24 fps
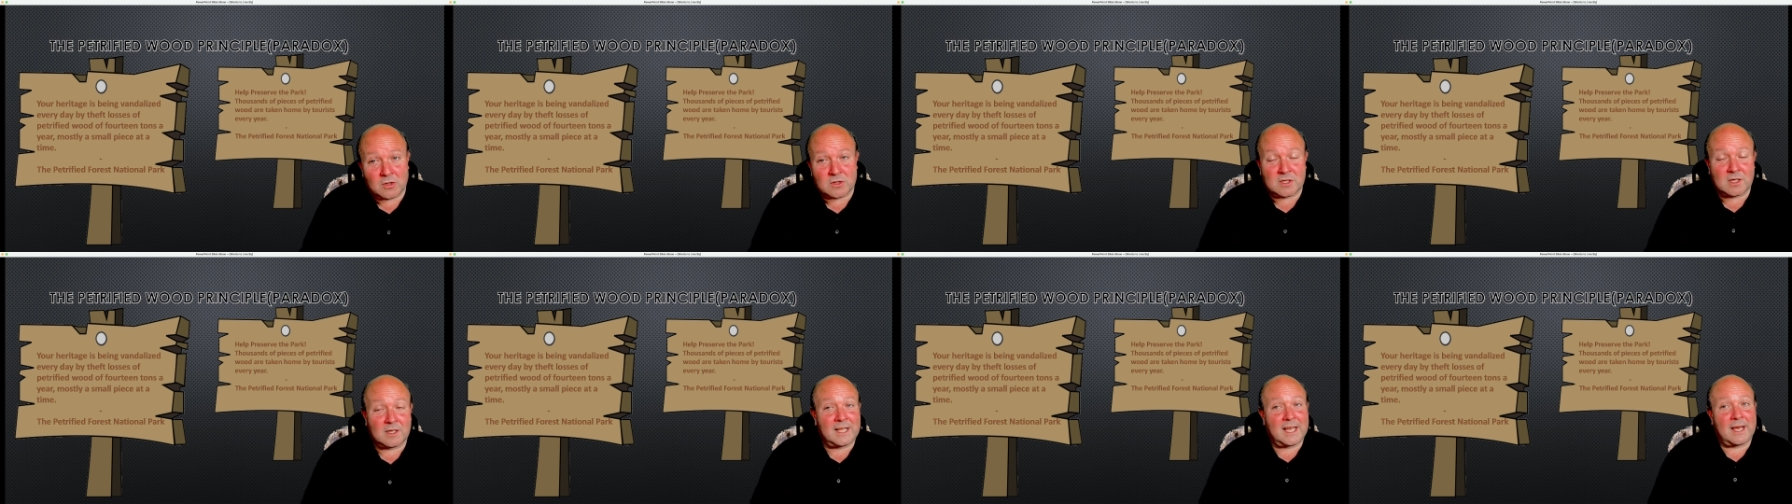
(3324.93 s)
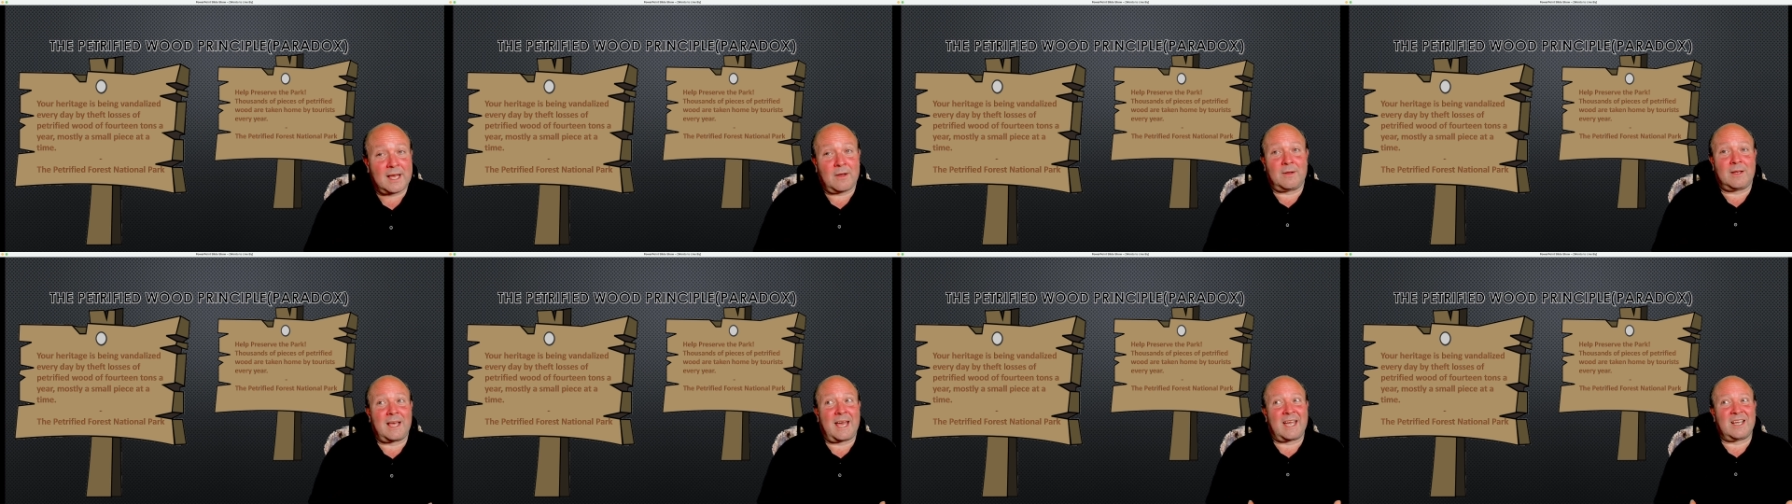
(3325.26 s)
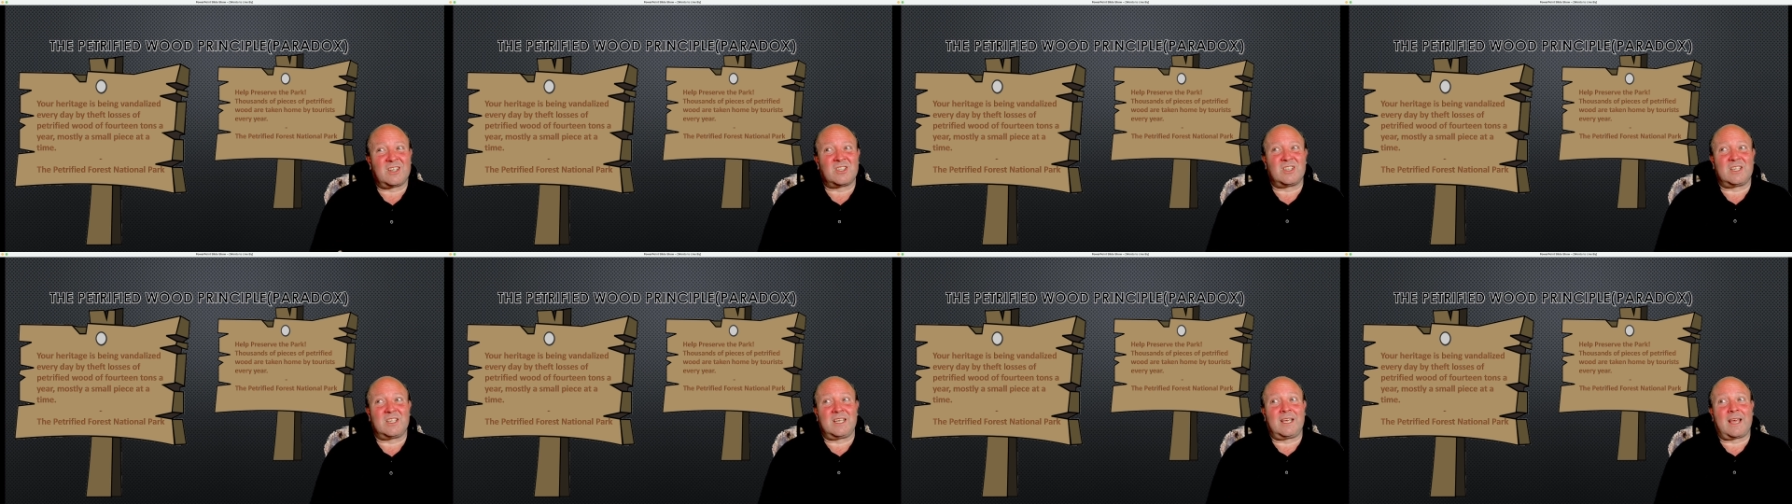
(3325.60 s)
So now
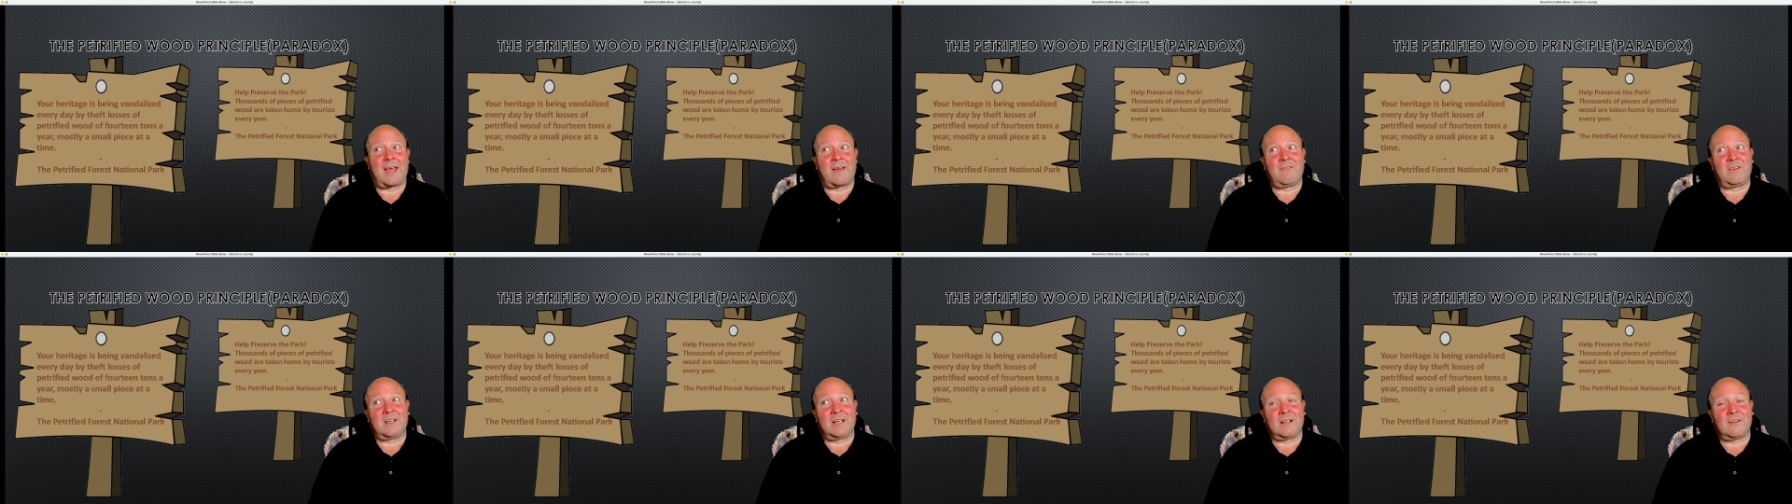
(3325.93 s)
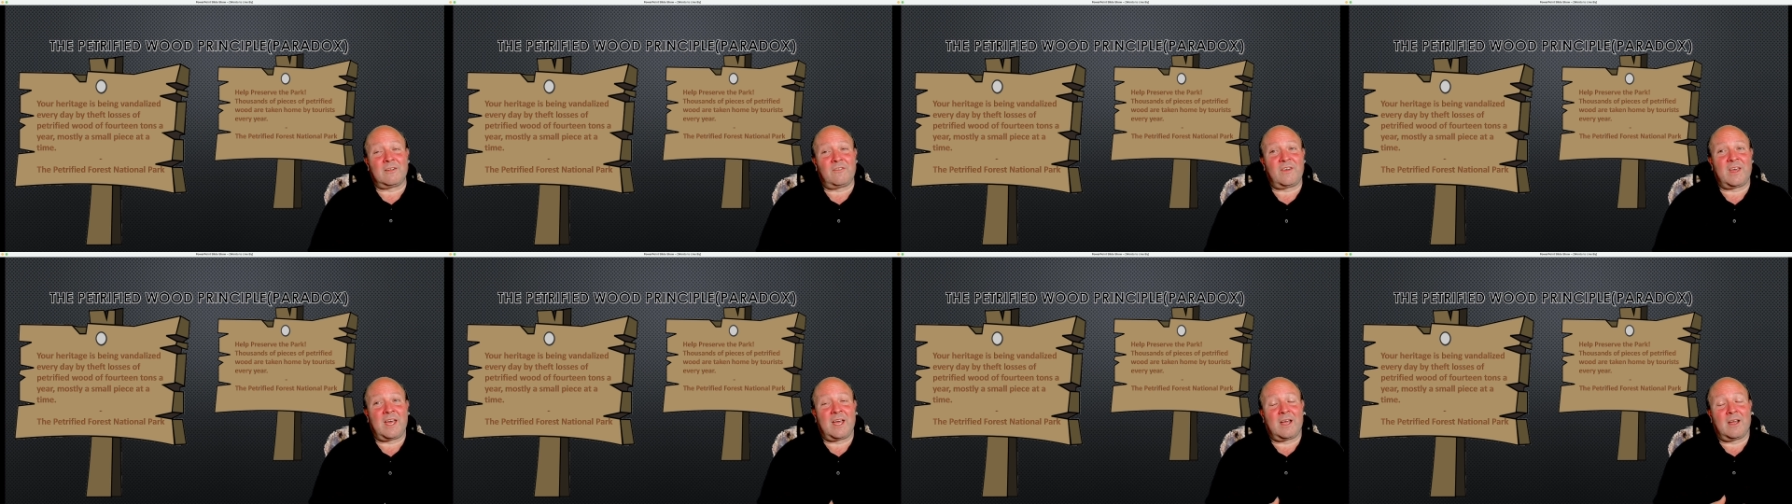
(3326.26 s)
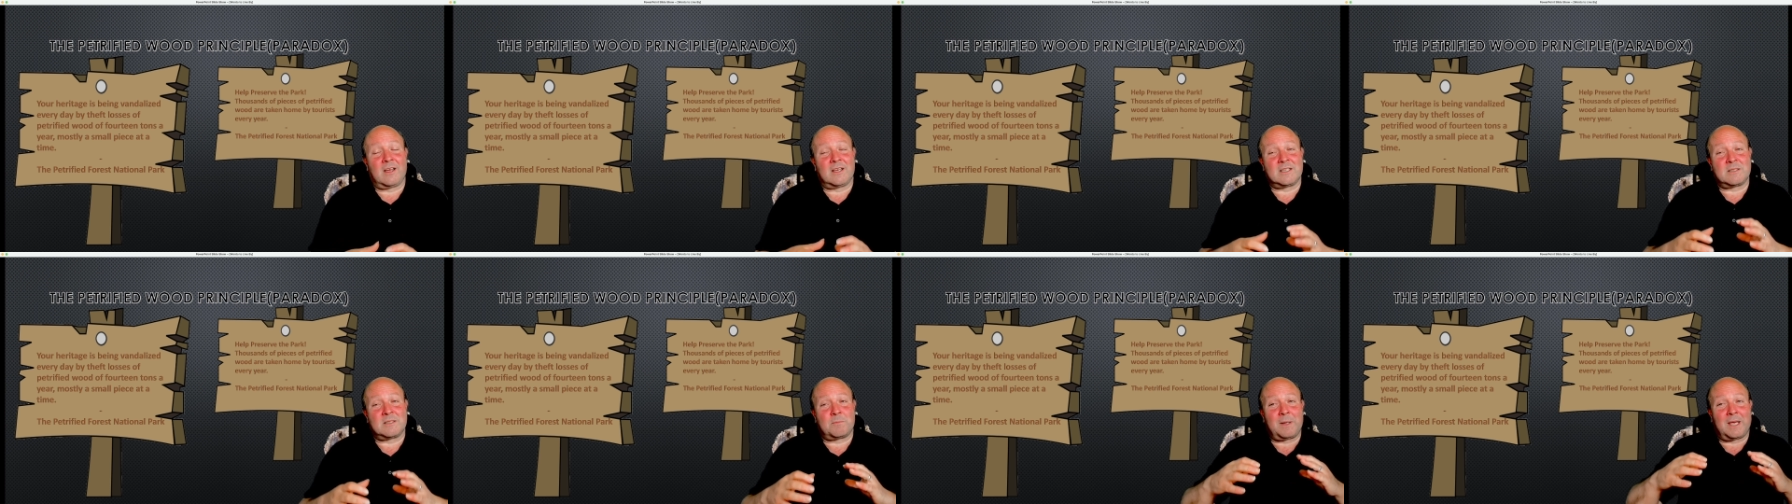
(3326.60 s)
actually having an affair
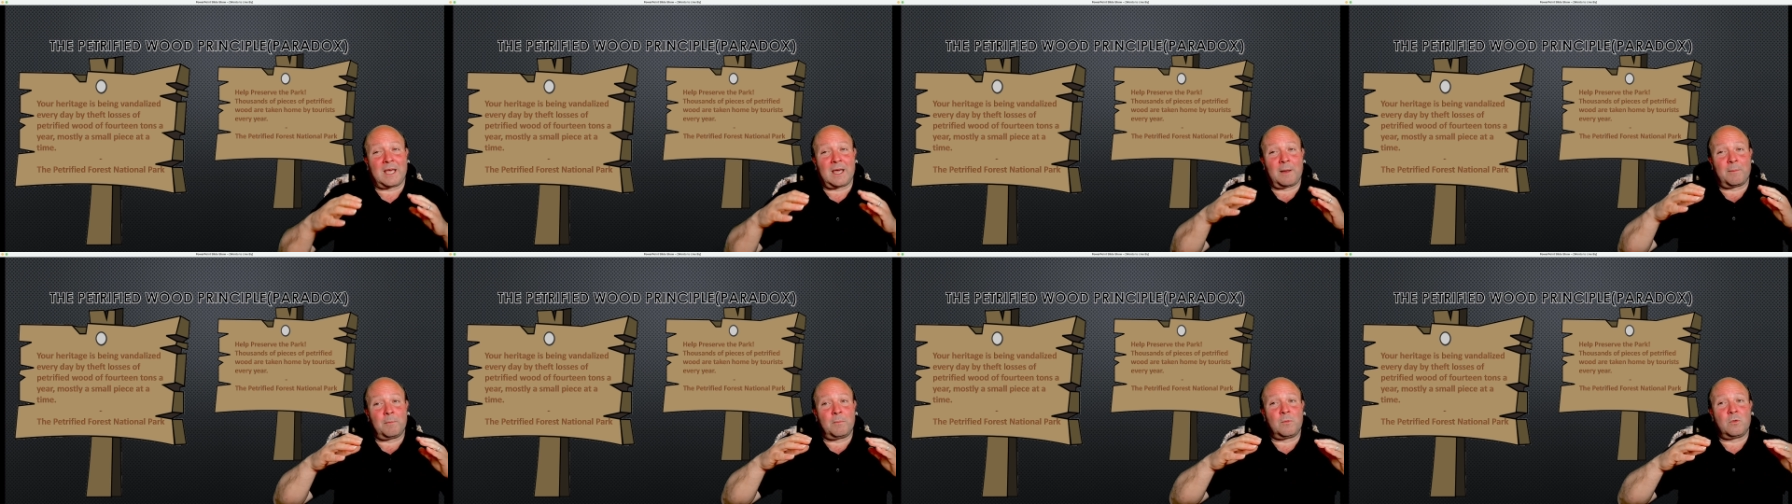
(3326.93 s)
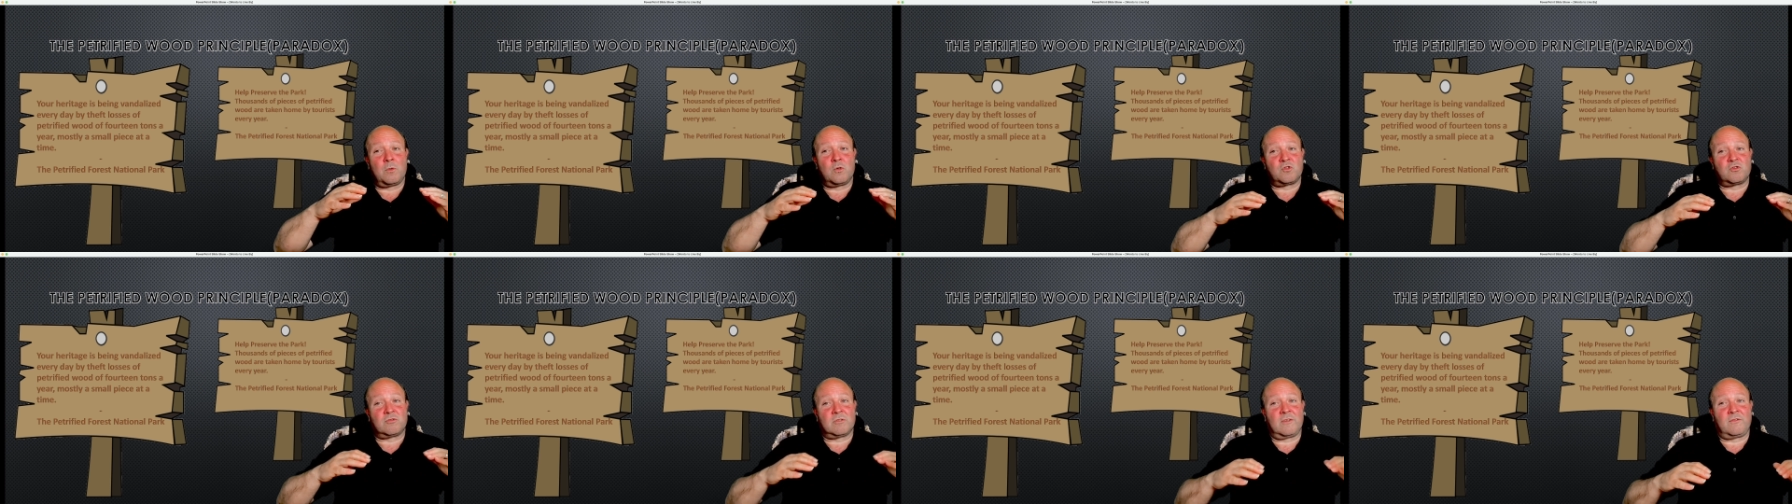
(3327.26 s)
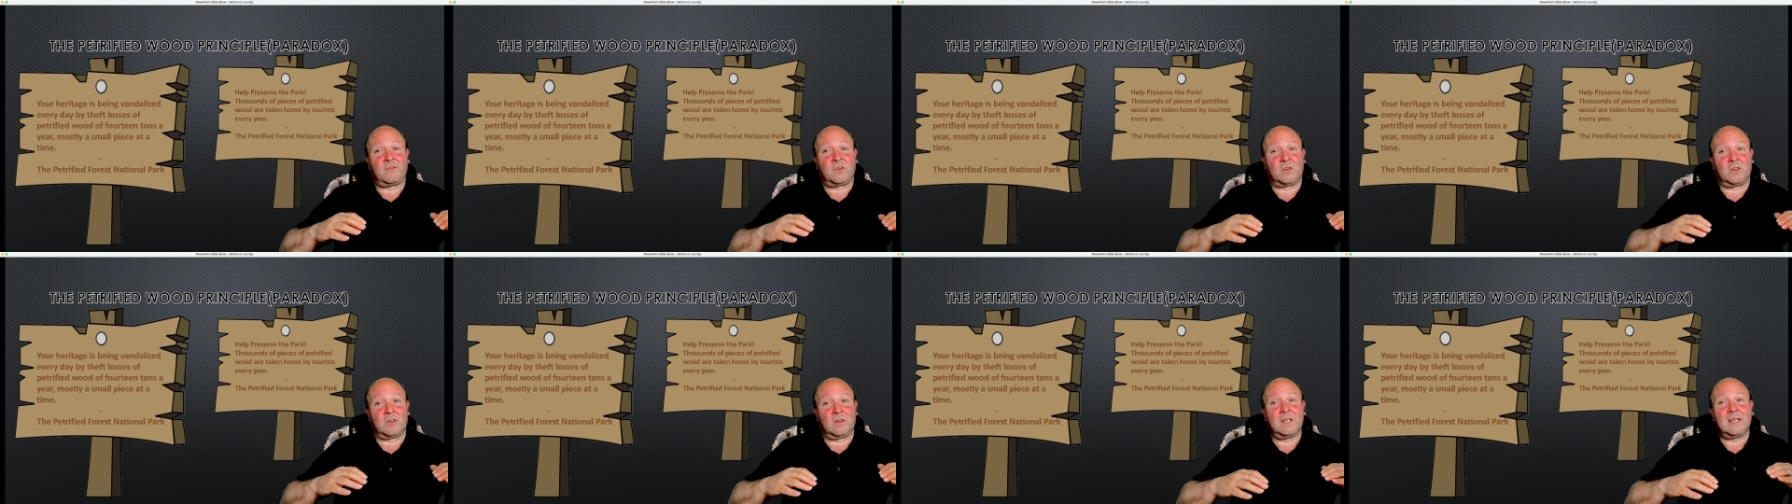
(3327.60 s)
has become more
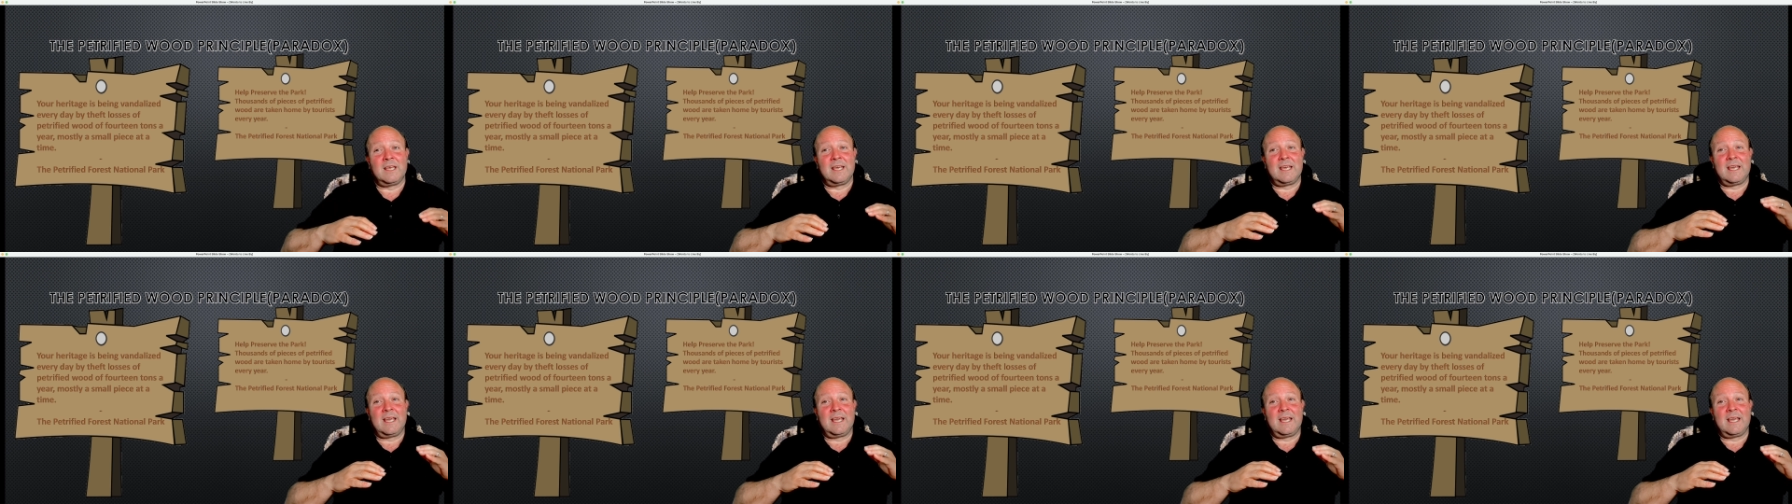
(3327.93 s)
trivial.